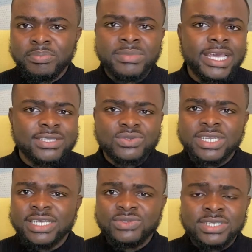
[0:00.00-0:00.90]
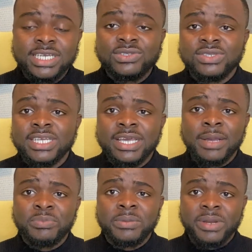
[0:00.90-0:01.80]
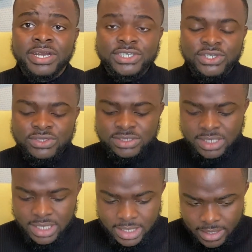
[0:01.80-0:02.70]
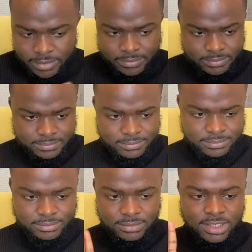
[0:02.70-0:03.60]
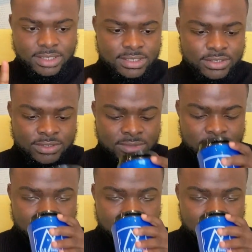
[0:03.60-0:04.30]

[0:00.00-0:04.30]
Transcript: day to day preparations. Excuse me.